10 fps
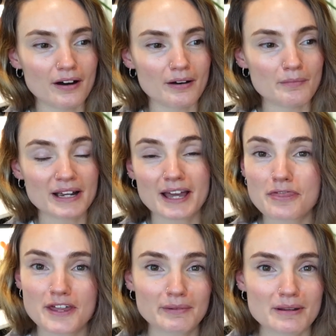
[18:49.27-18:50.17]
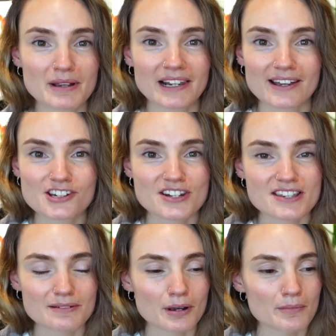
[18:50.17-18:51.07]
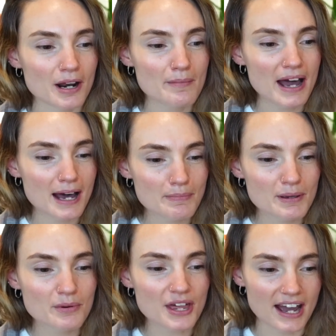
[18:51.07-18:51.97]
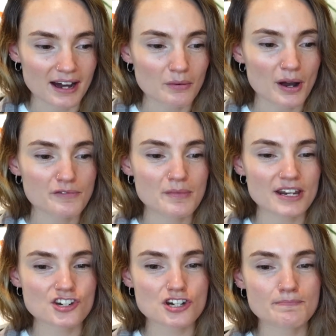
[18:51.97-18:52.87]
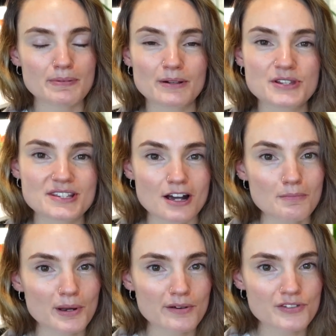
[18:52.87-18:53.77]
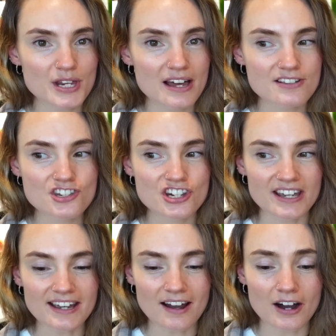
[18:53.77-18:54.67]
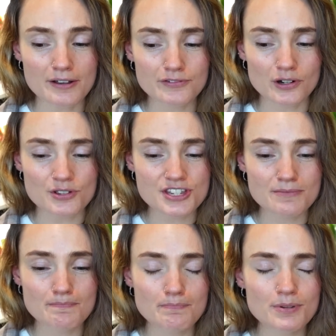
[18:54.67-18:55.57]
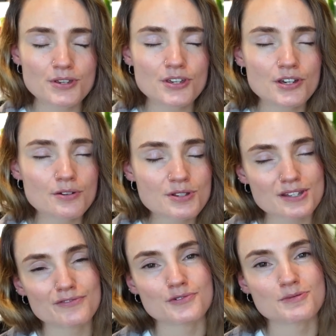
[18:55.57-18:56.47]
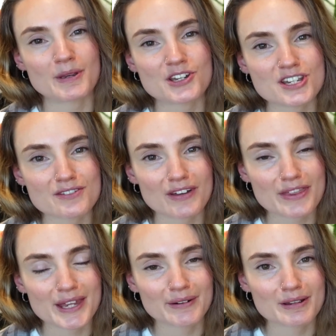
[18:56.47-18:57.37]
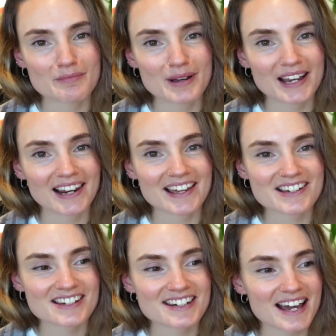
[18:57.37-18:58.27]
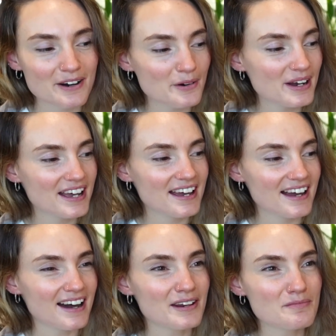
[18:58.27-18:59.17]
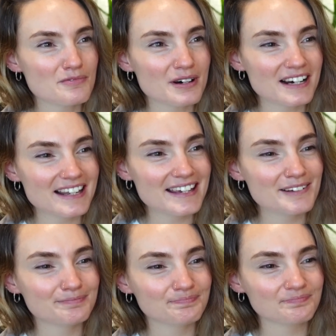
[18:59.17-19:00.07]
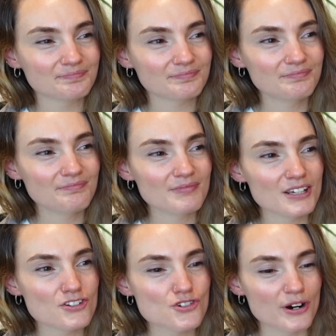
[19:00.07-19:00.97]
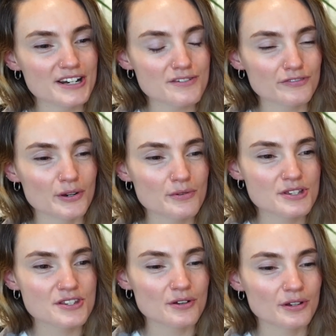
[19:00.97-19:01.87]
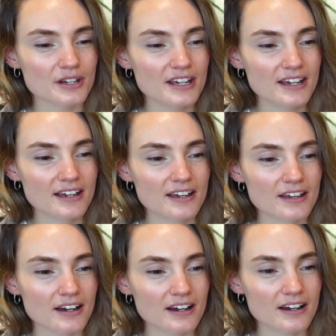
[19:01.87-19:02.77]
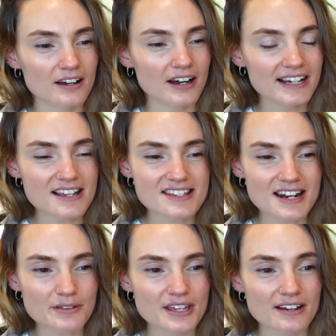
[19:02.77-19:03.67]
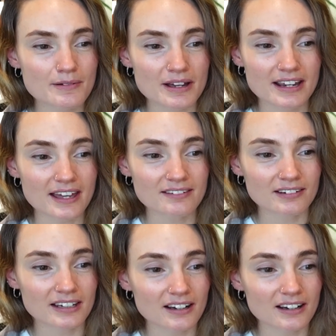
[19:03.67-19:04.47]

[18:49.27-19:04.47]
my Anthurium collection is at the moment. I'm happy with how I've managed to build it up over the last year. I've got some beautiful species of Anthurium in my collection now, and I'm really trying to focus on, I guess now again, like